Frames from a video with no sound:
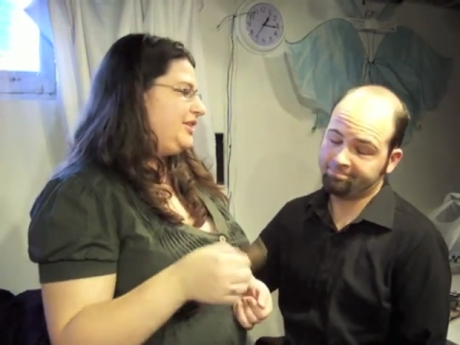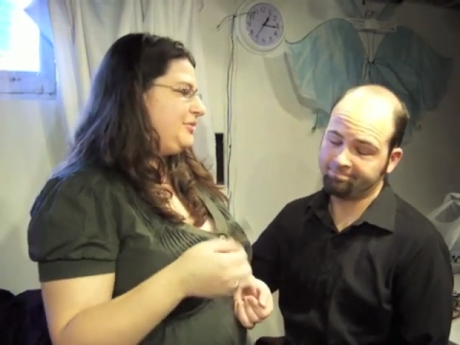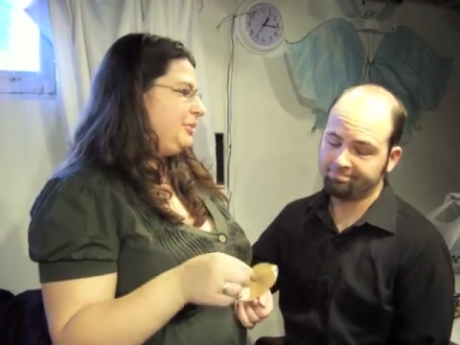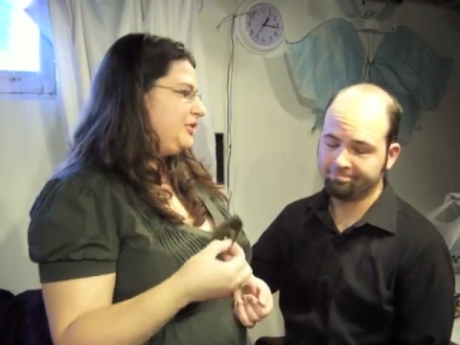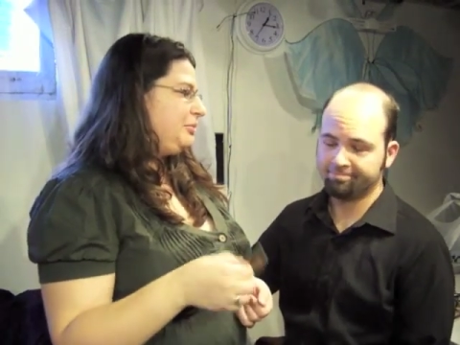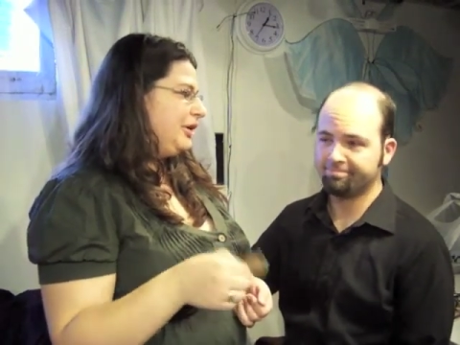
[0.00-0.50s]
Speaker 1: It's
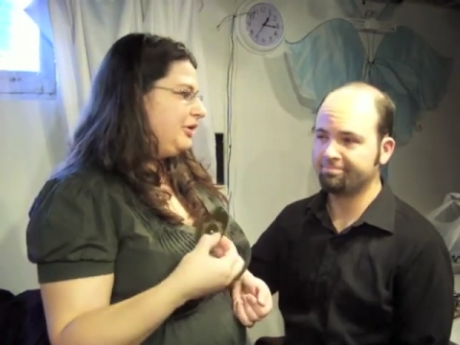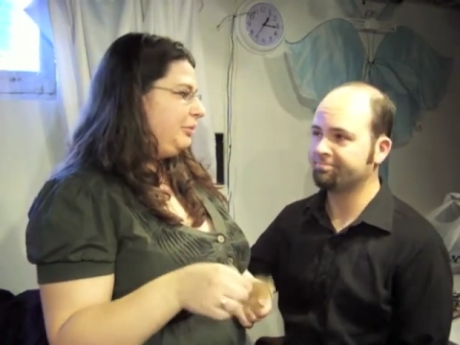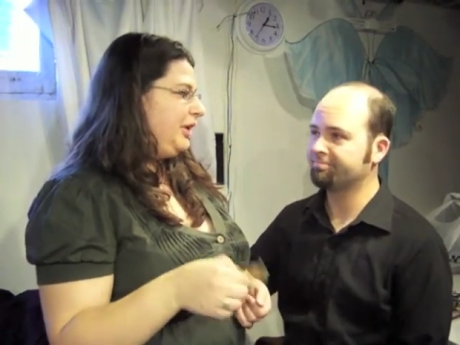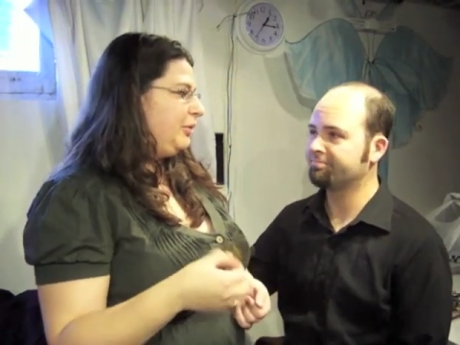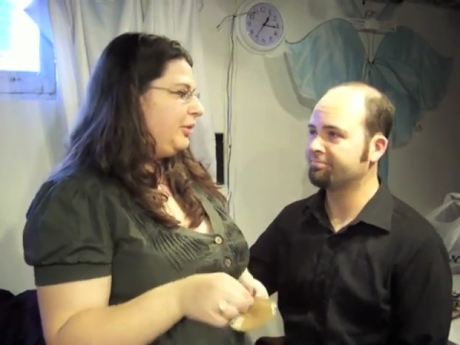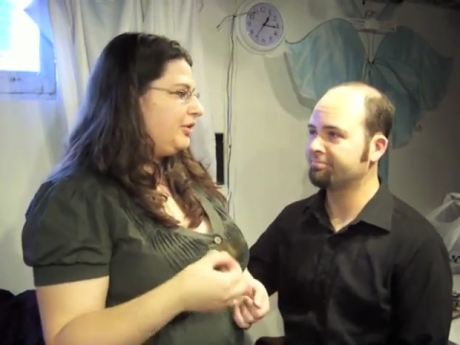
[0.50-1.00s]
the best part
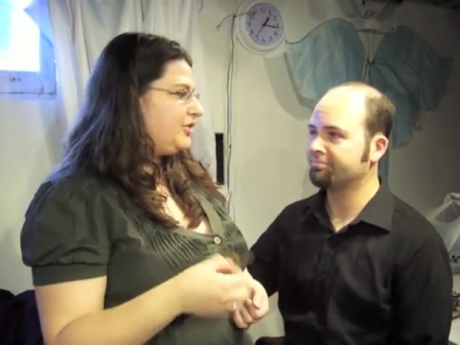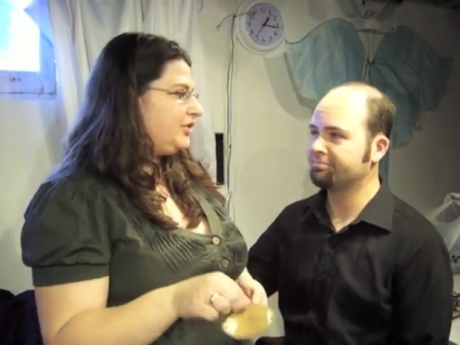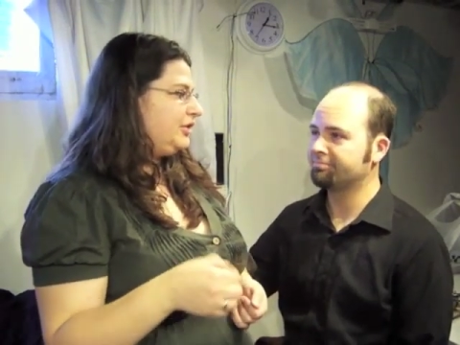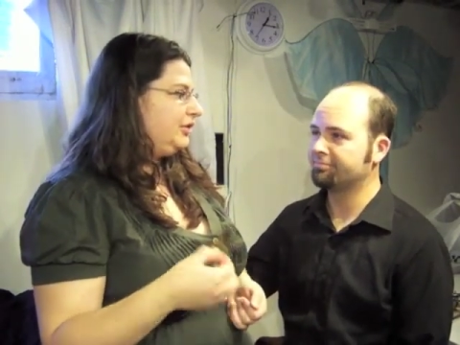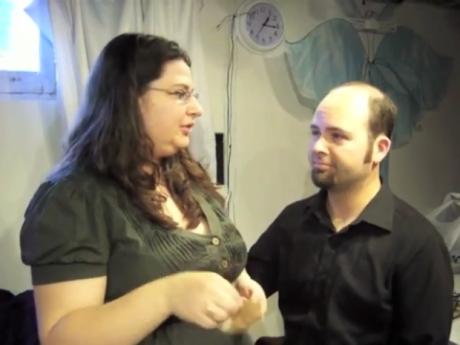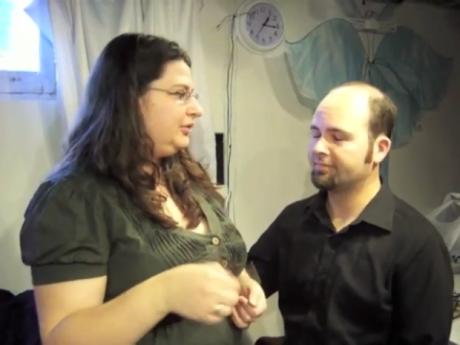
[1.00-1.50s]
of me. It
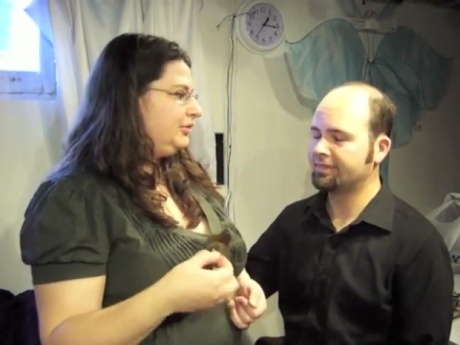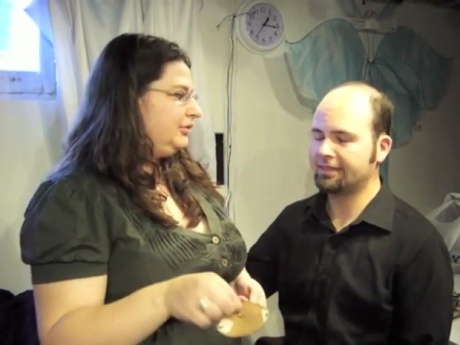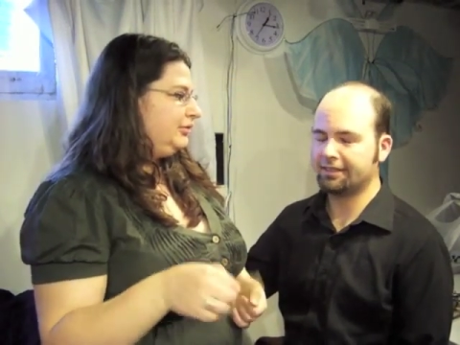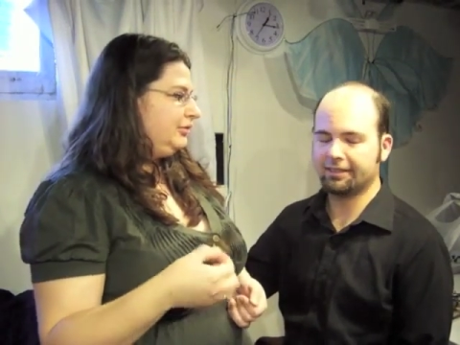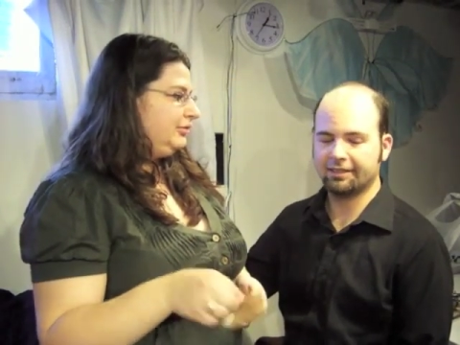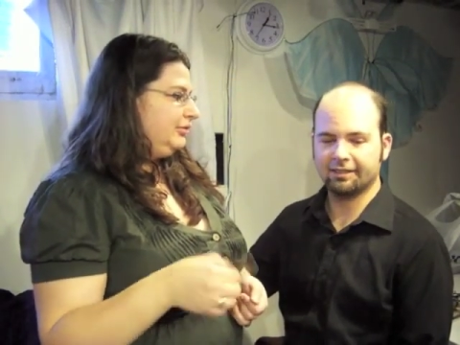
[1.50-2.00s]
works.
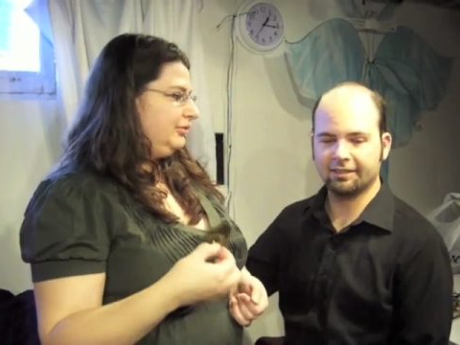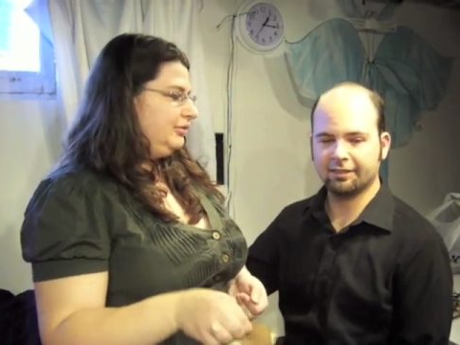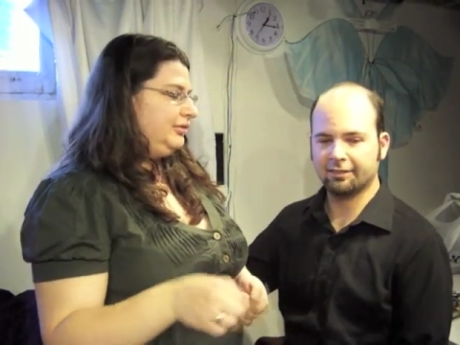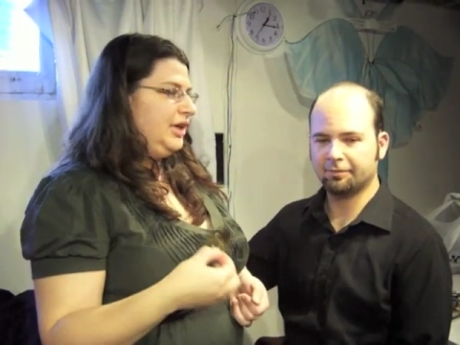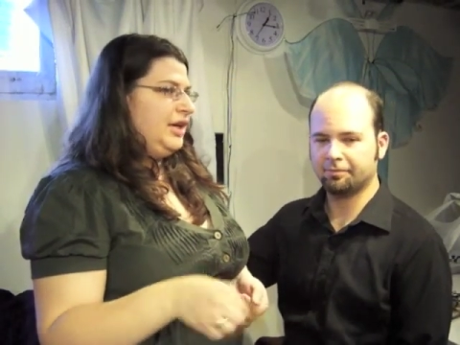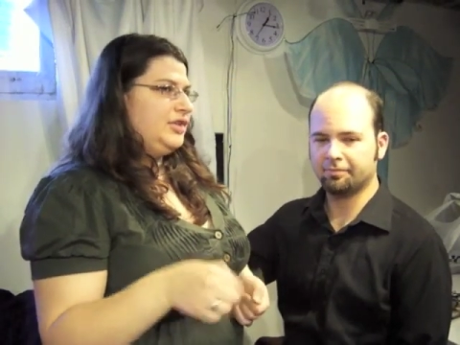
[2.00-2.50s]

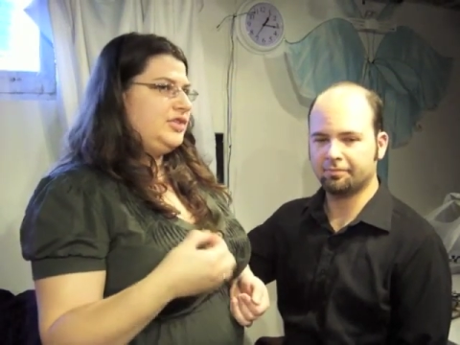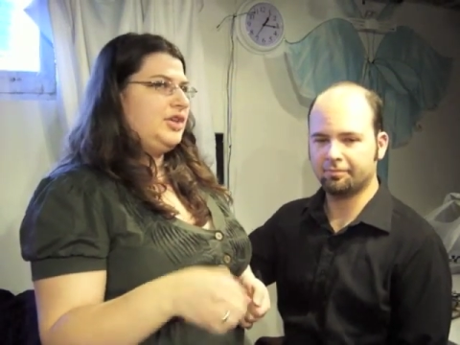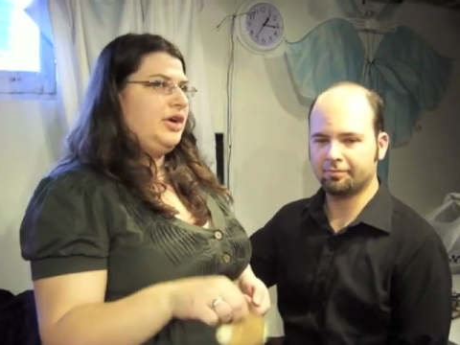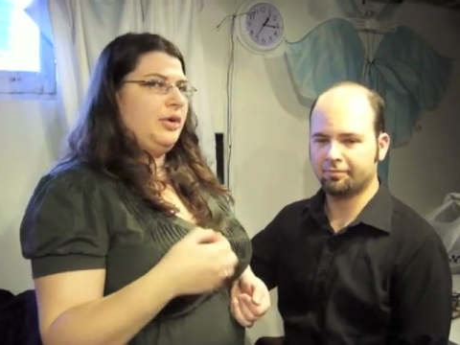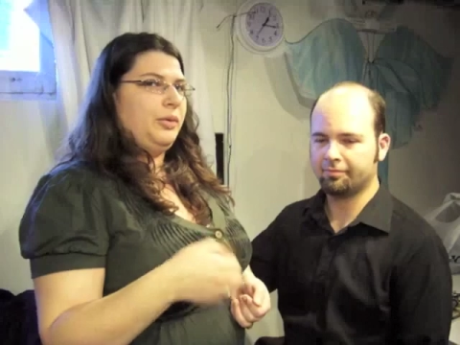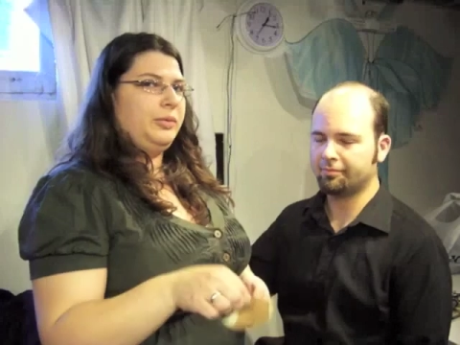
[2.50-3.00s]

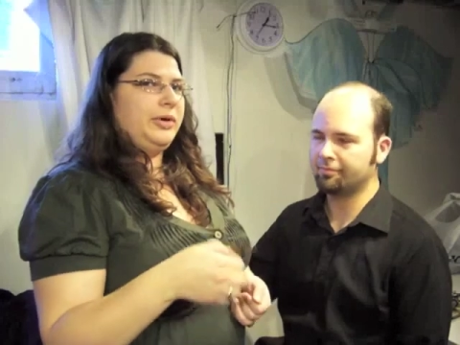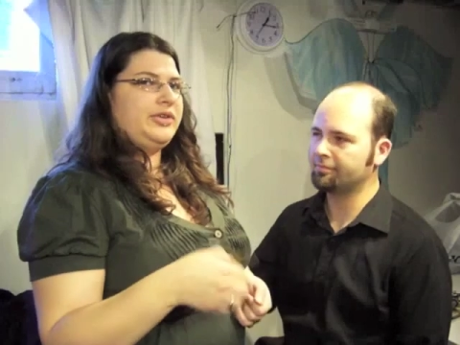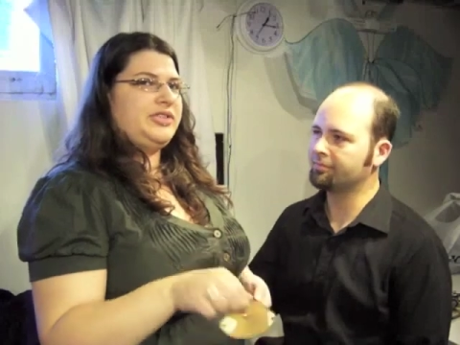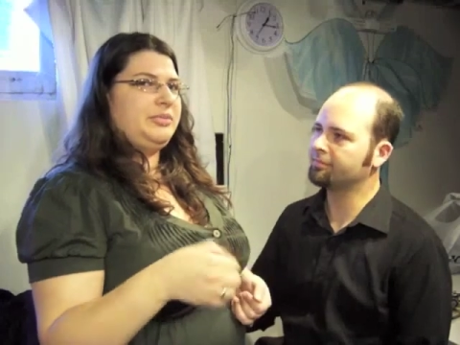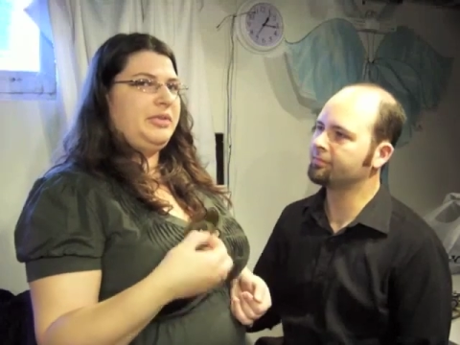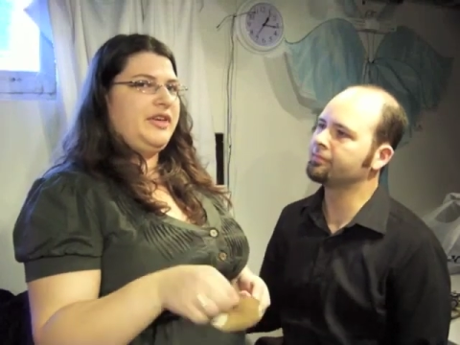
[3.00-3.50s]
So, what are some